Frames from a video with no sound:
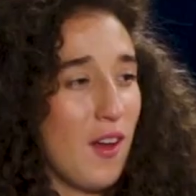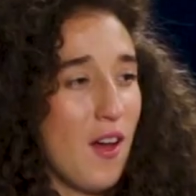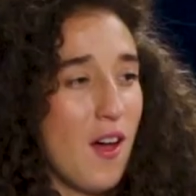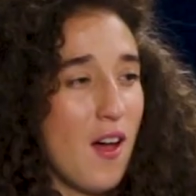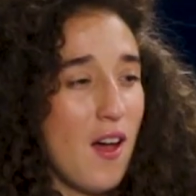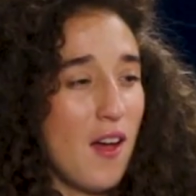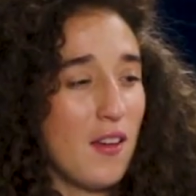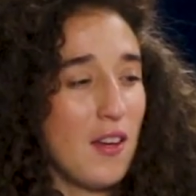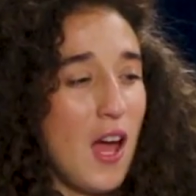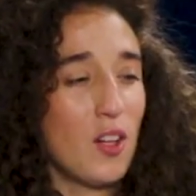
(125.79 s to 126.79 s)

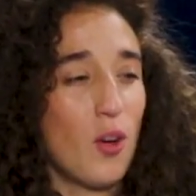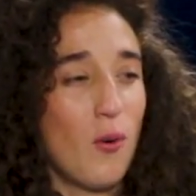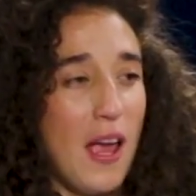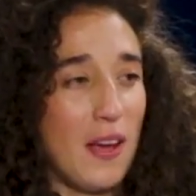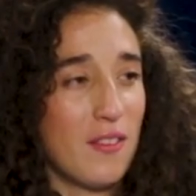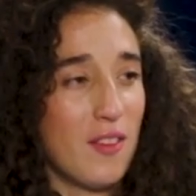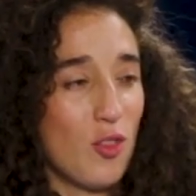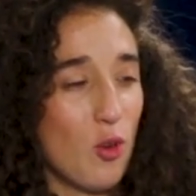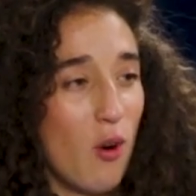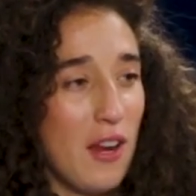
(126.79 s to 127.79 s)
Uh, not
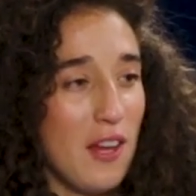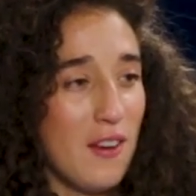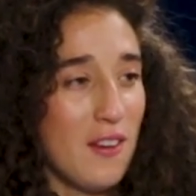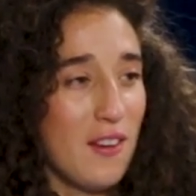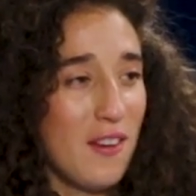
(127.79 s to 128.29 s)
correct. Jordan?